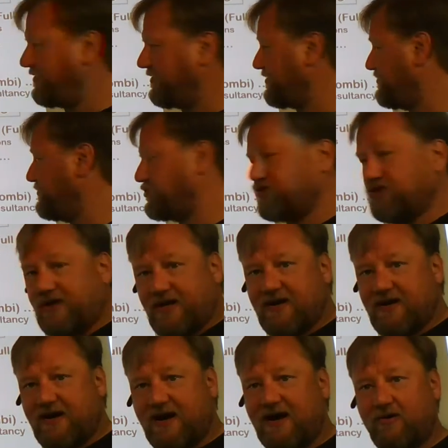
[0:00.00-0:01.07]
usually
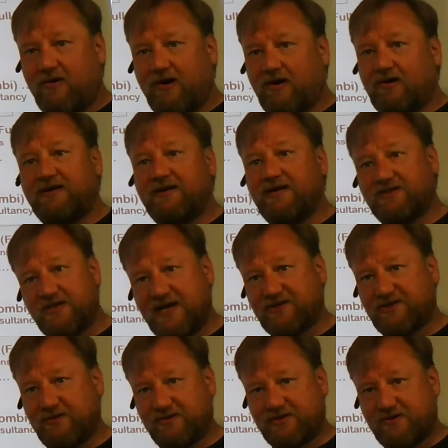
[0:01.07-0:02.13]
our
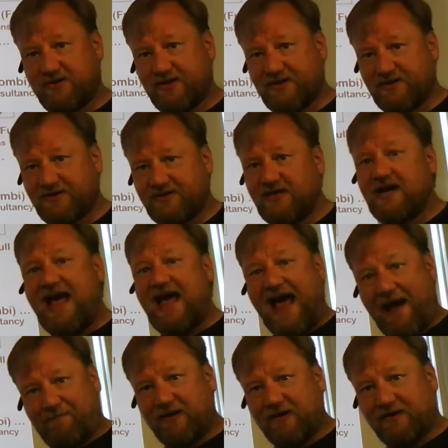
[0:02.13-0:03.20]
international studies
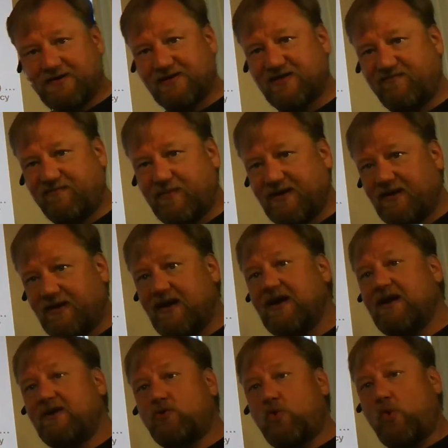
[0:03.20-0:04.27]
applicants have been
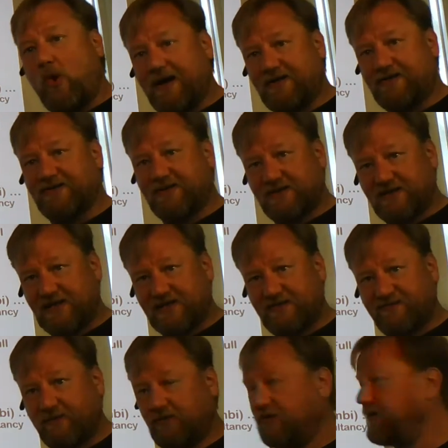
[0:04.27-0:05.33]
quite
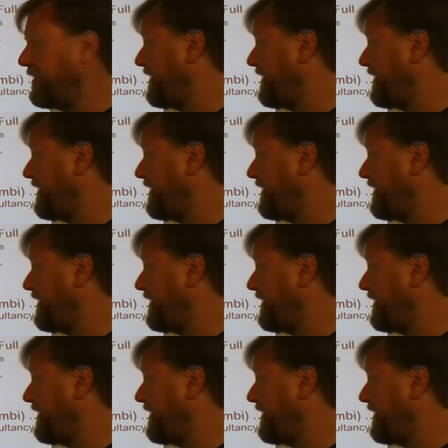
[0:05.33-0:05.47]
successful